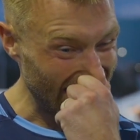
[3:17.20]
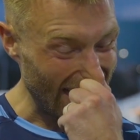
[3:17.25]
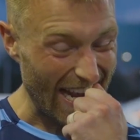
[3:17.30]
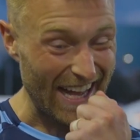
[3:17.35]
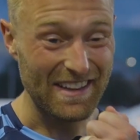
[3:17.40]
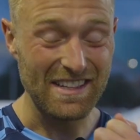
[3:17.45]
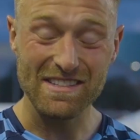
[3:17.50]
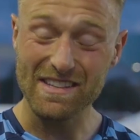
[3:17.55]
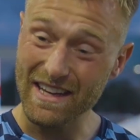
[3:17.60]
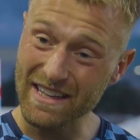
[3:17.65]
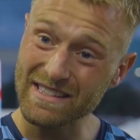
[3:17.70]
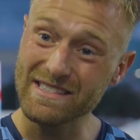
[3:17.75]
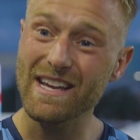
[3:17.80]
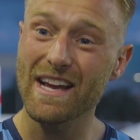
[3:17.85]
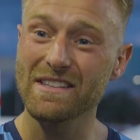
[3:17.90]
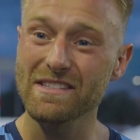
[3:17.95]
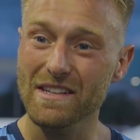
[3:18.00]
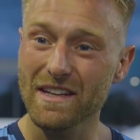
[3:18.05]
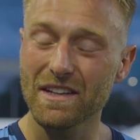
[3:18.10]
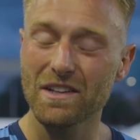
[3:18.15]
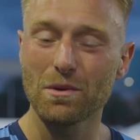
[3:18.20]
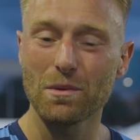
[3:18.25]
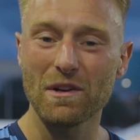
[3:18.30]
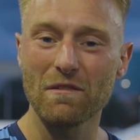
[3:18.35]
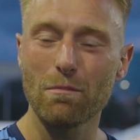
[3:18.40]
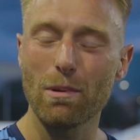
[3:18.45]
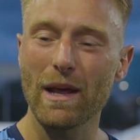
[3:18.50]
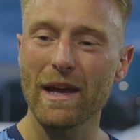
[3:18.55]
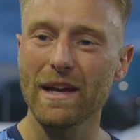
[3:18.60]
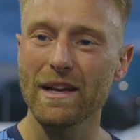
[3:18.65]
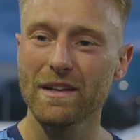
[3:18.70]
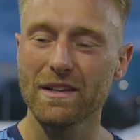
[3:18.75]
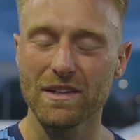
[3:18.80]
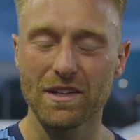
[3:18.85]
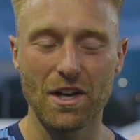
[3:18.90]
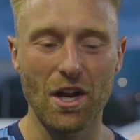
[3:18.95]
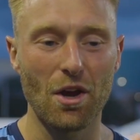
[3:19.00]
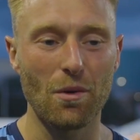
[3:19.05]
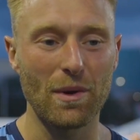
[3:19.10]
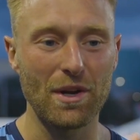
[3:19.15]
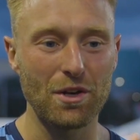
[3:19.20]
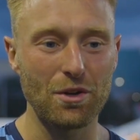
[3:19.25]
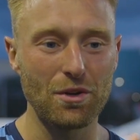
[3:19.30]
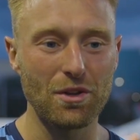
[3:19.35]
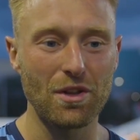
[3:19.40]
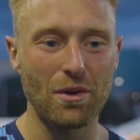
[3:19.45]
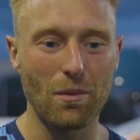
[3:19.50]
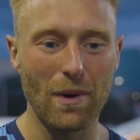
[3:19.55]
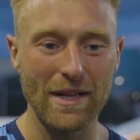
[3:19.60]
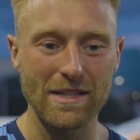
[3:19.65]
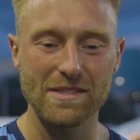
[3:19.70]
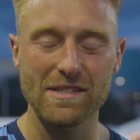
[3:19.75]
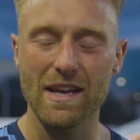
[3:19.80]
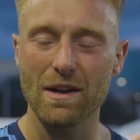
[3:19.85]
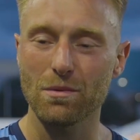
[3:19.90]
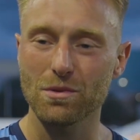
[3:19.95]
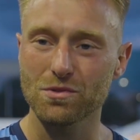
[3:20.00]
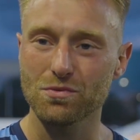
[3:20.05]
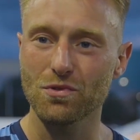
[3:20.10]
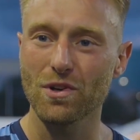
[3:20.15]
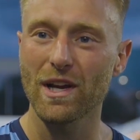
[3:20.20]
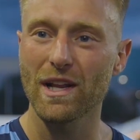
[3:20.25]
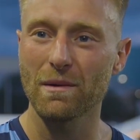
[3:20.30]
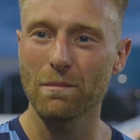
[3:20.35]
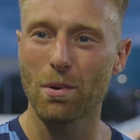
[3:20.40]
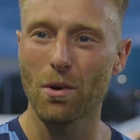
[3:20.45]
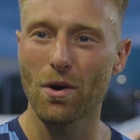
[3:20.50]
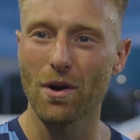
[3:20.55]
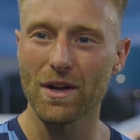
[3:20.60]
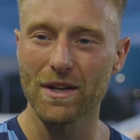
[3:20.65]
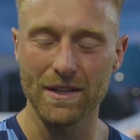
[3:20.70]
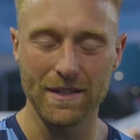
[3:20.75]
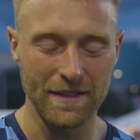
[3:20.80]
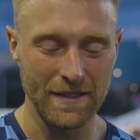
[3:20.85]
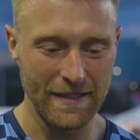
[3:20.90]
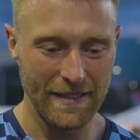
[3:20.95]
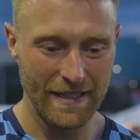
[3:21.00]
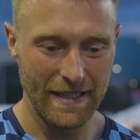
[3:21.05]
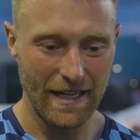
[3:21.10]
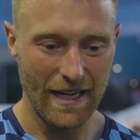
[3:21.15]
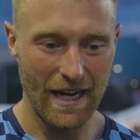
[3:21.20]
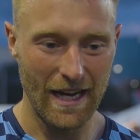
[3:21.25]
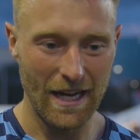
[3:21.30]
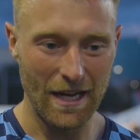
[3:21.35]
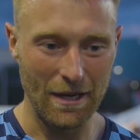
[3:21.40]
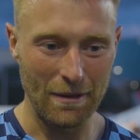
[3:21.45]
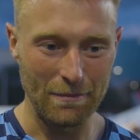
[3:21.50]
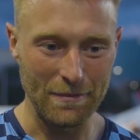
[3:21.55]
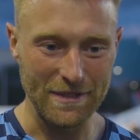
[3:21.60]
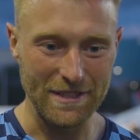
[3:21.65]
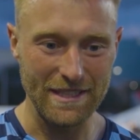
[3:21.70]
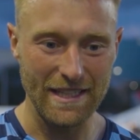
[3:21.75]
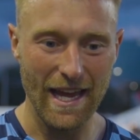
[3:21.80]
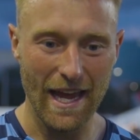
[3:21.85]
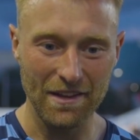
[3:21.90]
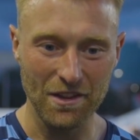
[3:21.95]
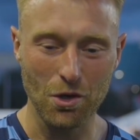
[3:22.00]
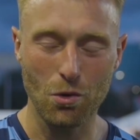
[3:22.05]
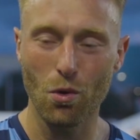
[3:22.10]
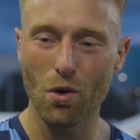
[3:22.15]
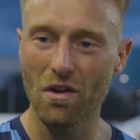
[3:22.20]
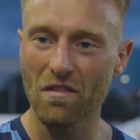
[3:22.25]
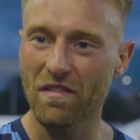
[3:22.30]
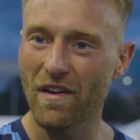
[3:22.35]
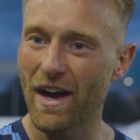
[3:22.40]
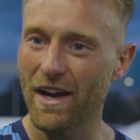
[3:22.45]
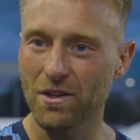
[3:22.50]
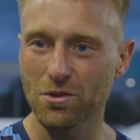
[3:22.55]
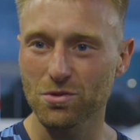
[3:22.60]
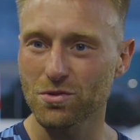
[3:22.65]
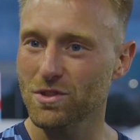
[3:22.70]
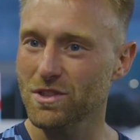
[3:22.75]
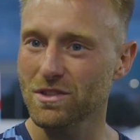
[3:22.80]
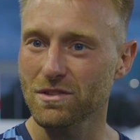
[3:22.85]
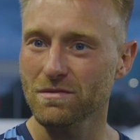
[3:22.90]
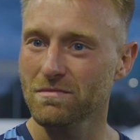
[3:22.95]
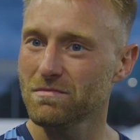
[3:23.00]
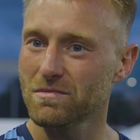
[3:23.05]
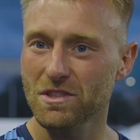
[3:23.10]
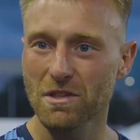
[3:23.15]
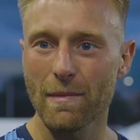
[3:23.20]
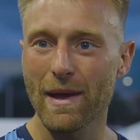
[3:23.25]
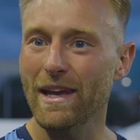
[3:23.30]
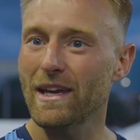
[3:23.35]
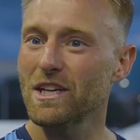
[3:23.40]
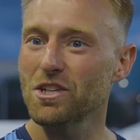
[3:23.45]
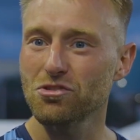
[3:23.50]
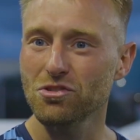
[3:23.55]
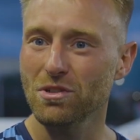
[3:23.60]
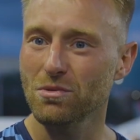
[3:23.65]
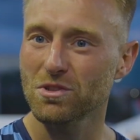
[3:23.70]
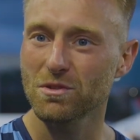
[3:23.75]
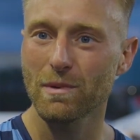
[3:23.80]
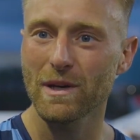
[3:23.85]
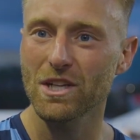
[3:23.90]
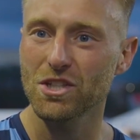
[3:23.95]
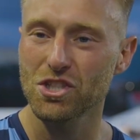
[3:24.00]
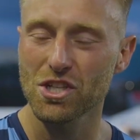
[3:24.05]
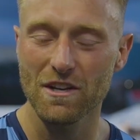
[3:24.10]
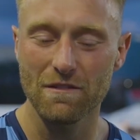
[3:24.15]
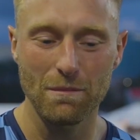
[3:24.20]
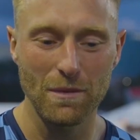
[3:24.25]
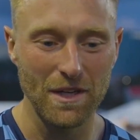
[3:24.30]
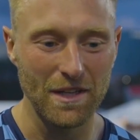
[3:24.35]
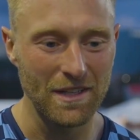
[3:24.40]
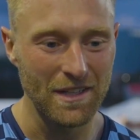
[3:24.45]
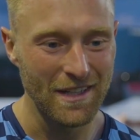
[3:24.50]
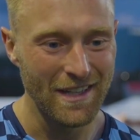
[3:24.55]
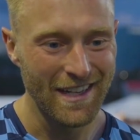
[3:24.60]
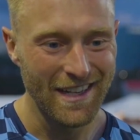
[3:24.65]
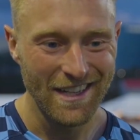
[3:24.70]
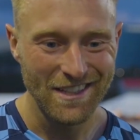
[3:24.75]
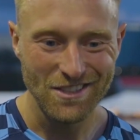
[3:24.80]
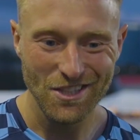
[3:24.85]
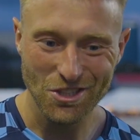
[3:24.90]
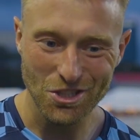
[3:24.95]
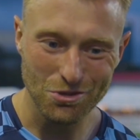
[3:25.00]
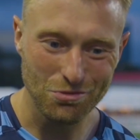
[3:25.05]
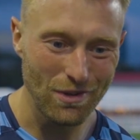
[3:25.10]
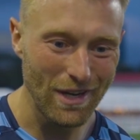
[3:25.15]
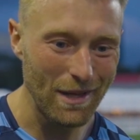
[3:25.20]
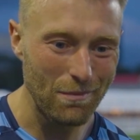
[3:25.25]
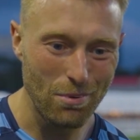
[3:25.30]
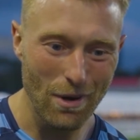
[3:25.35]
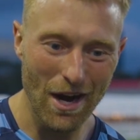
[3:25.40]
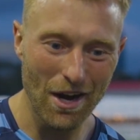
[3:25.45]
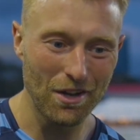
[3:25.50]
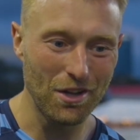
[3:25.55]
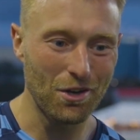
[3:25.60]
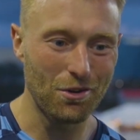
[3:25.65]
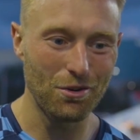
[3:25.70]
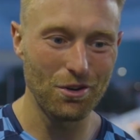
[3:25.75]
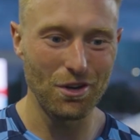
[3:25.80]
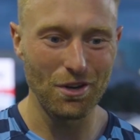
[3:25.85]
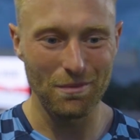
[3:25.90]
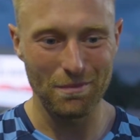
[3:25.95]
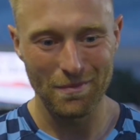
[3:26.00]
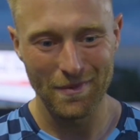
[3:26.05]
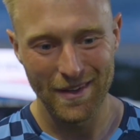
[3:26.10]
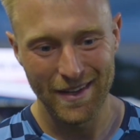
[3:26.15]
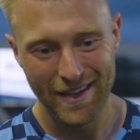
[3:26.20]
at the intensity that we've played. You know, we knew that Wednesday was really important, and to get in the quarterfinals was to make history was a big achievement. So just really proud of the group,